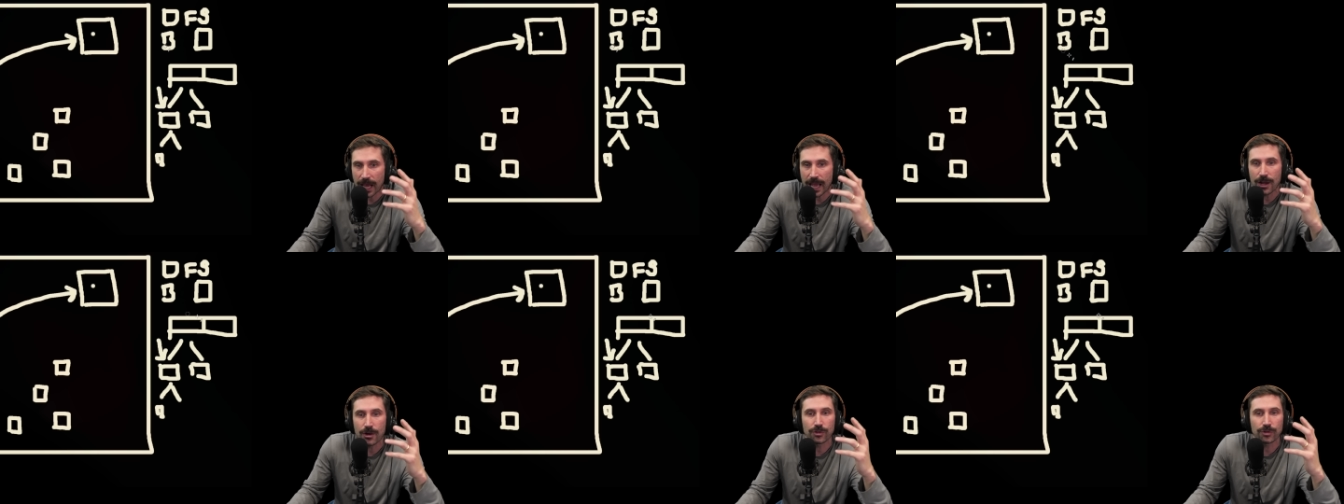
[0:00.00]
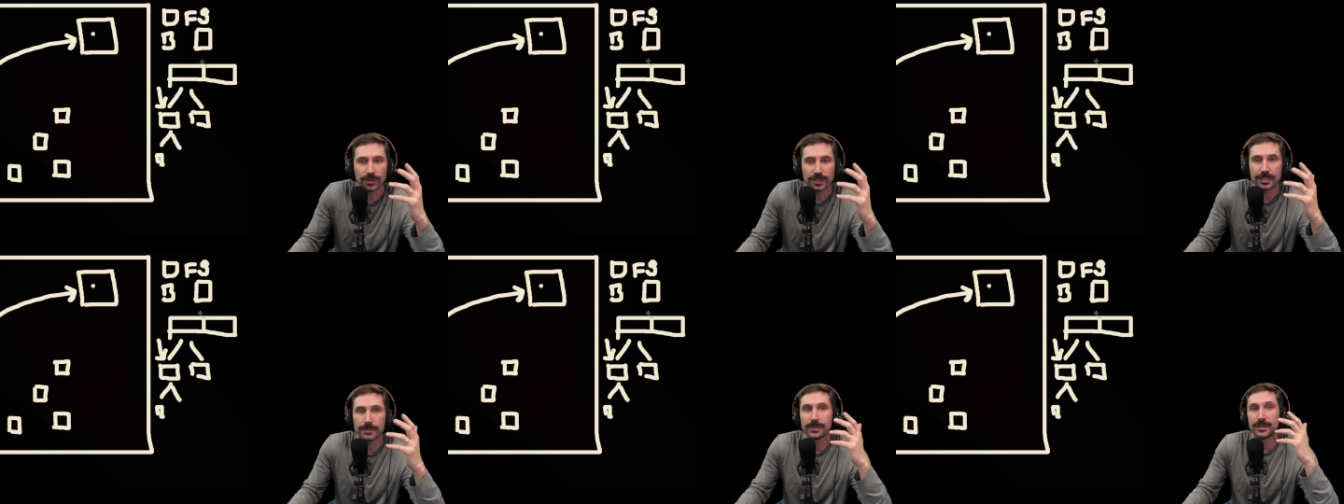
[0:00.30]

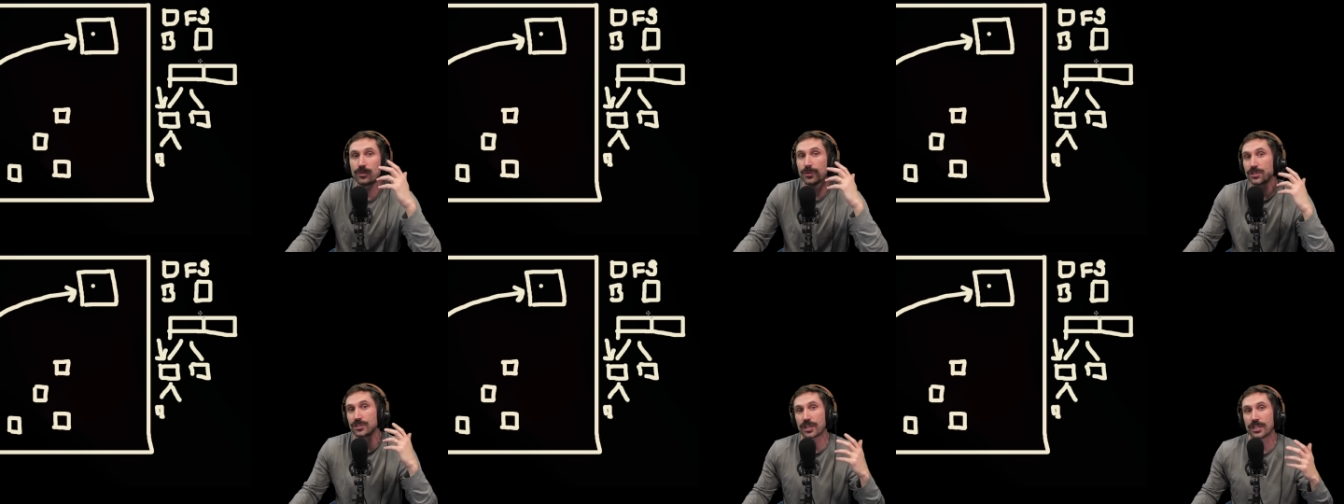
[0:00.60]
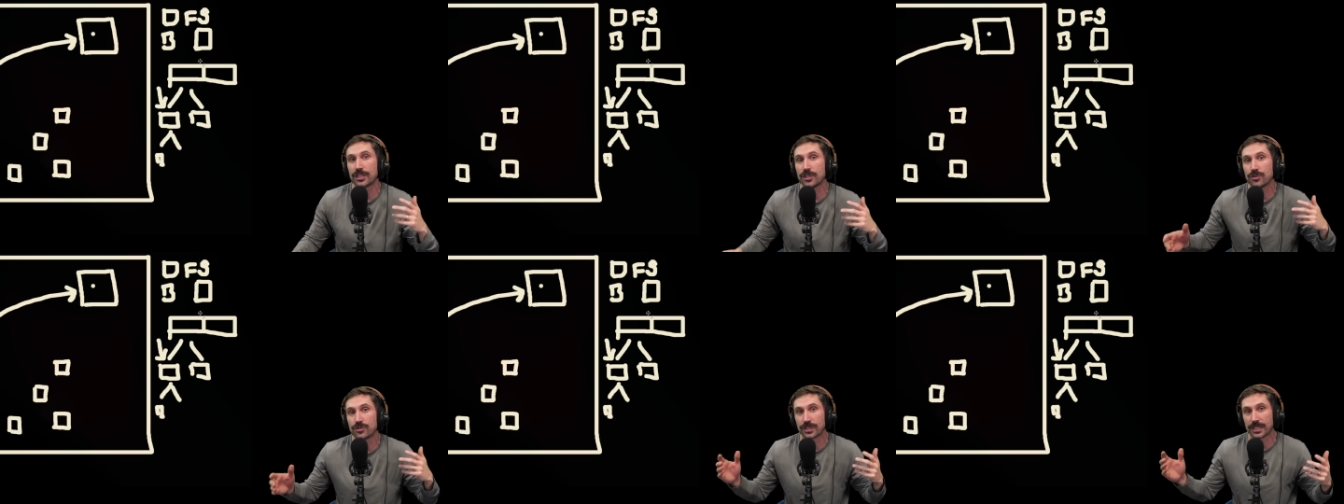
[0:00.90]
algorithm in which I
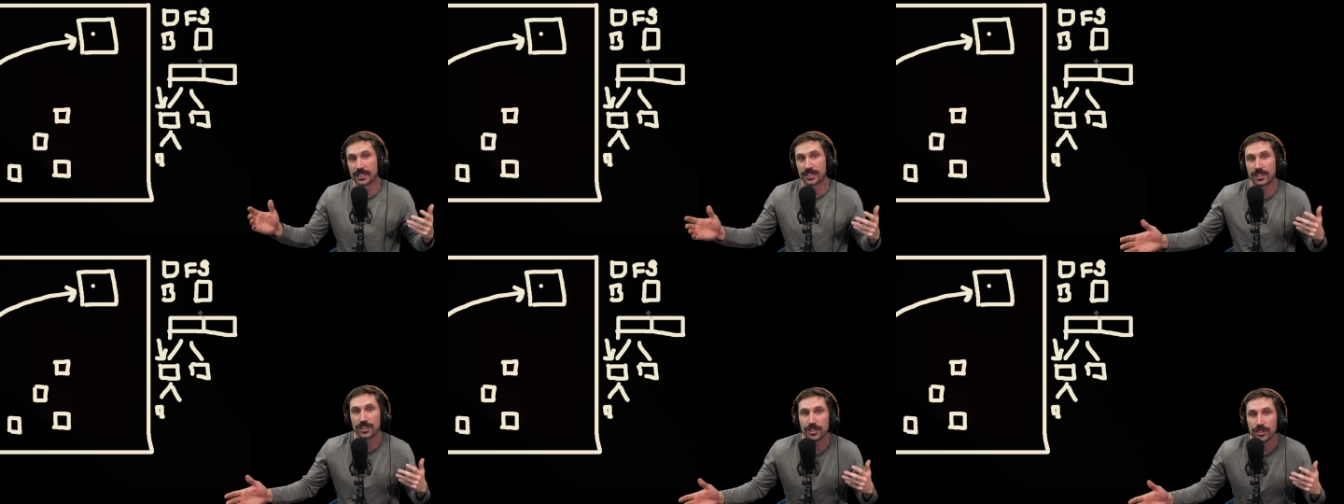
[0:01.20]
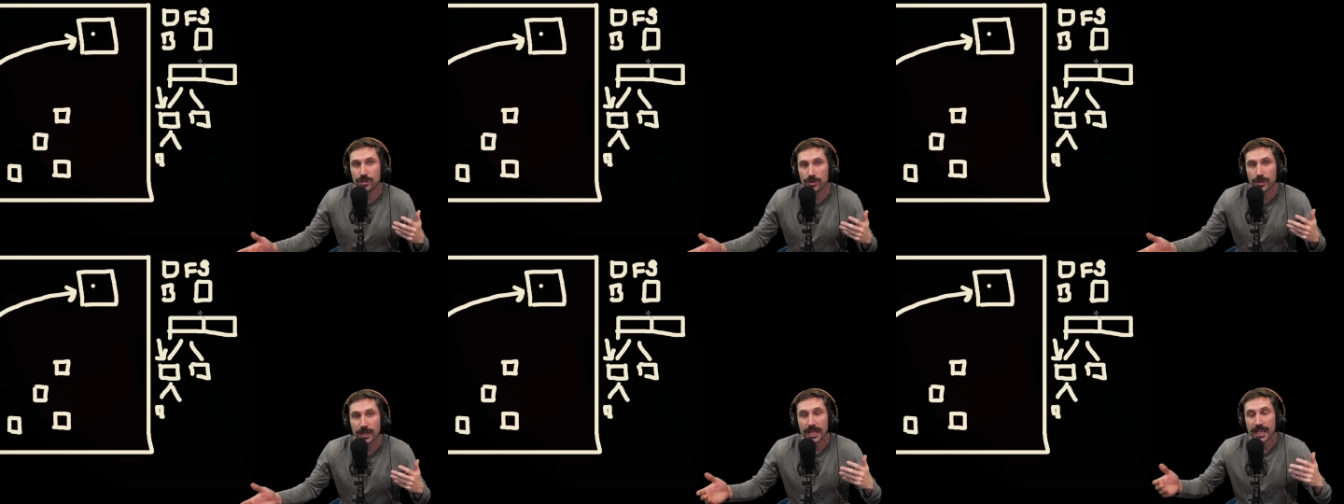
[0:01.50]
used a
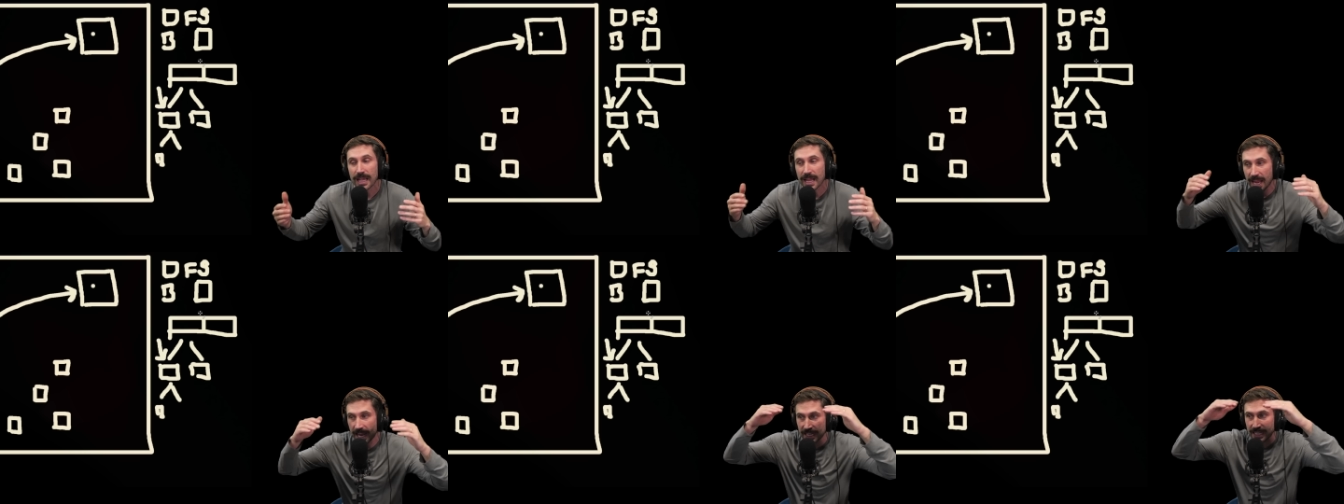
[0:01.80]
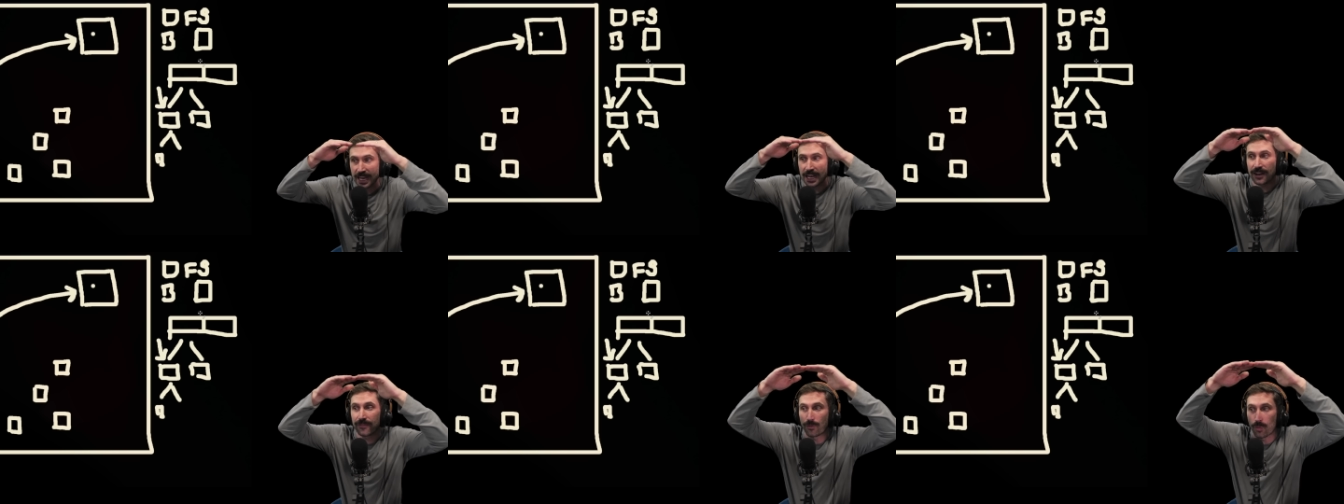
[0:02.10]
queue and
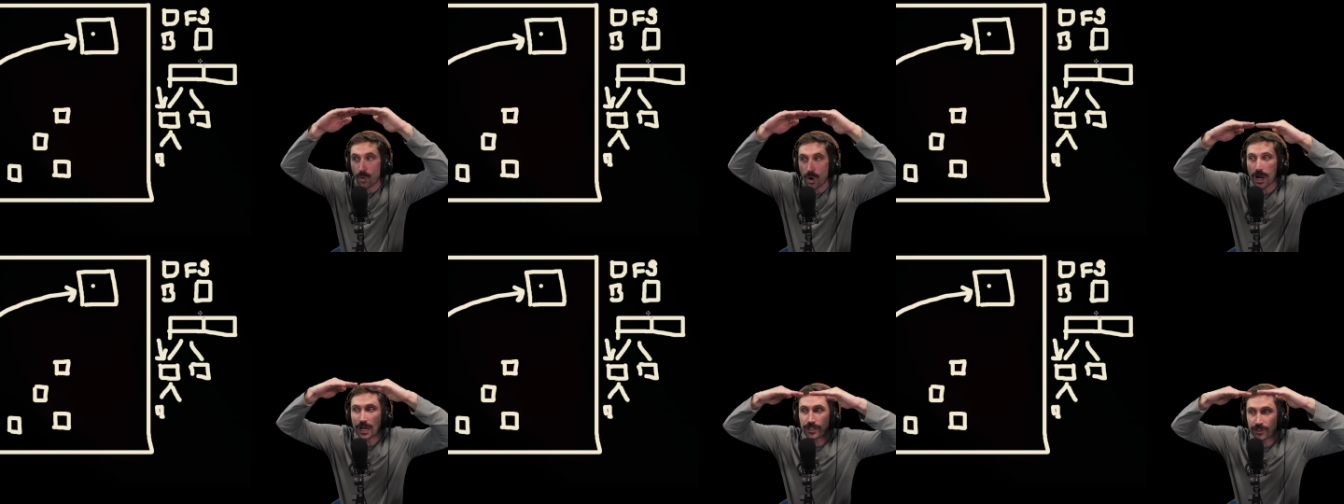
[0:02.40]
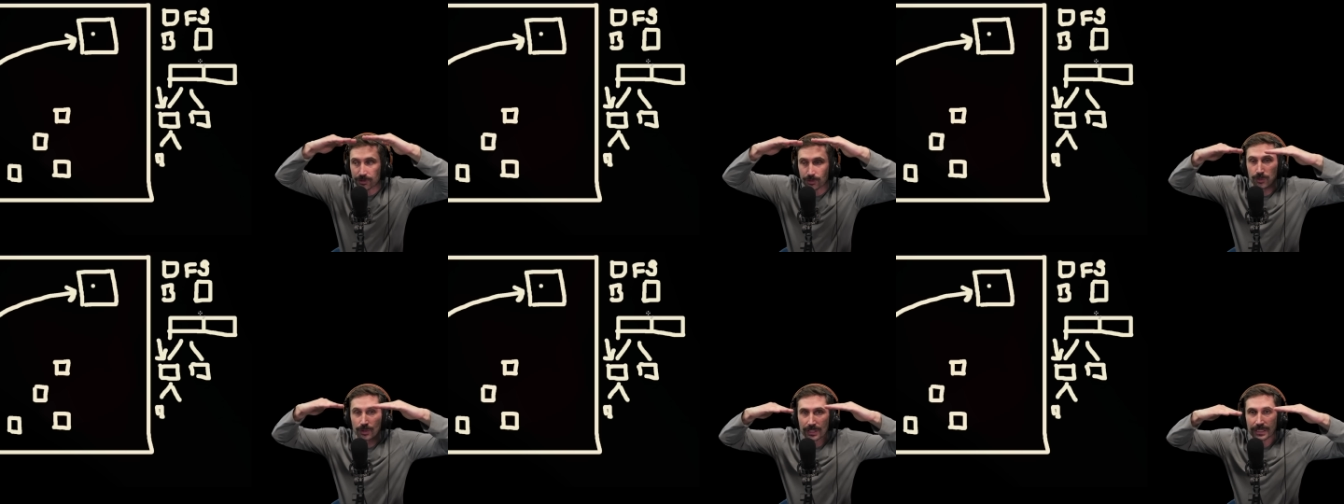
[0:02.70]
kind of walked
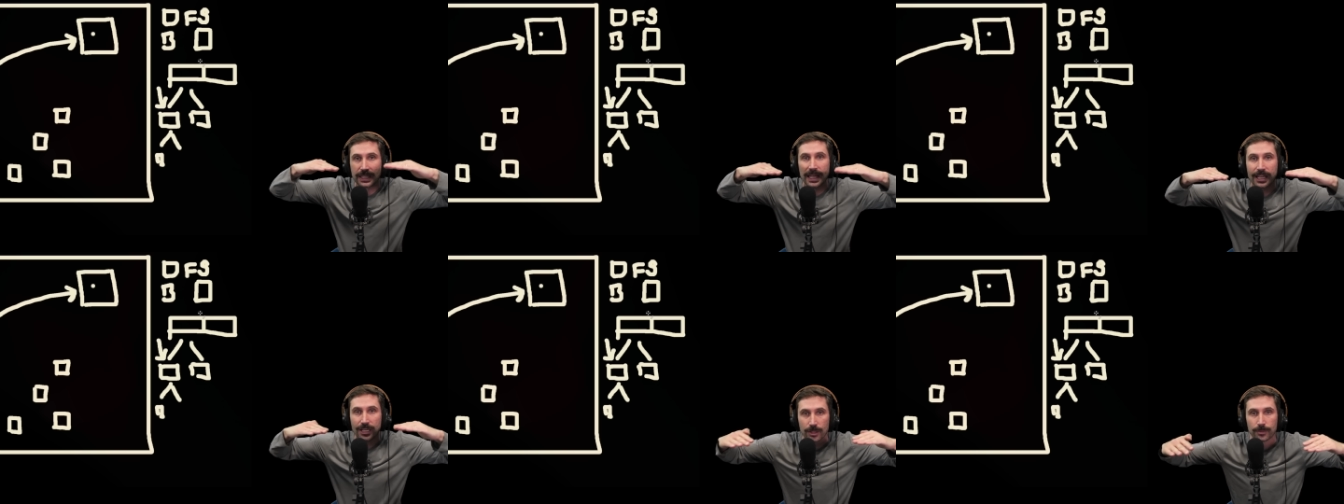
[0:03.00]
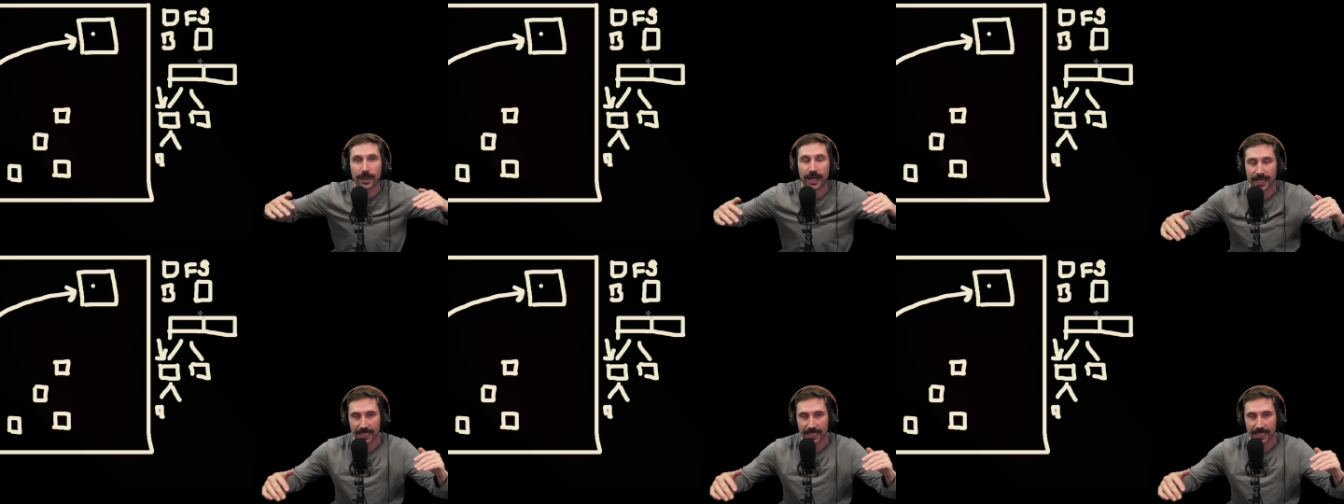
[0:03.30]
through it layer by